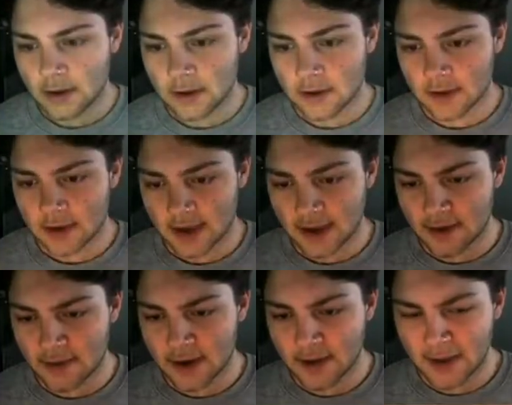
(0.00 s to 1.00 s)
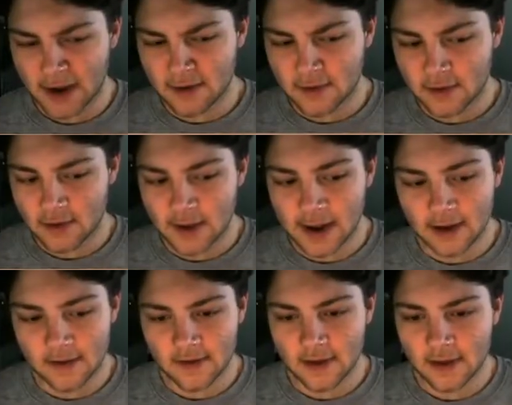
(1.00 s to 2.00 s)
So again, we got a man with 2
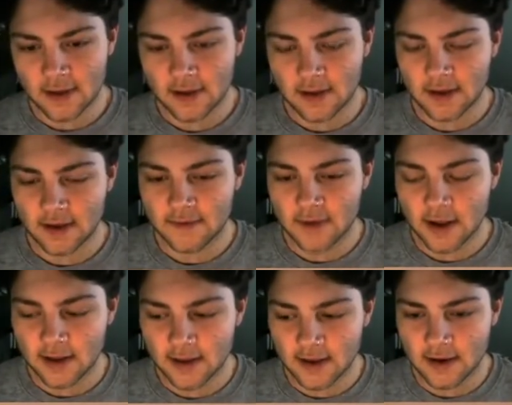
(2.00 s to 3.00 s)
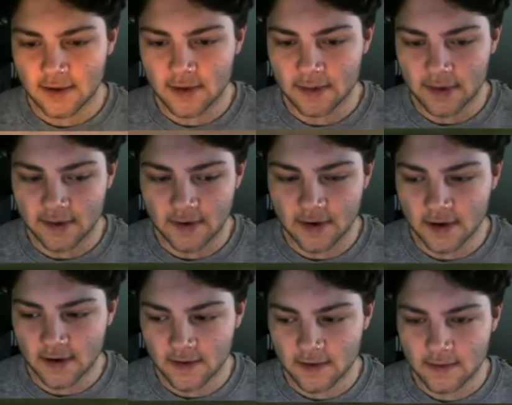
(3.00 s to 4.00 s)
outs. Let's see if Rollins can do something for us.